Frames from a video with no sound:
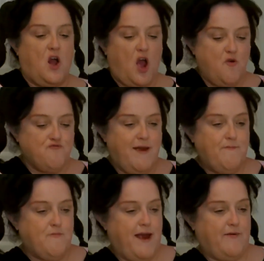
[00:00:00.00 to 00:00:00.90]
a
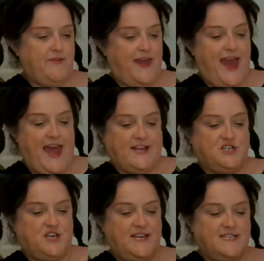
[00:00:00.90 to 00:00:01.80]
rim round the
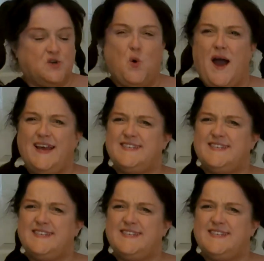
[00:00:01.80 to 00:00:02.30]
edge and it's quite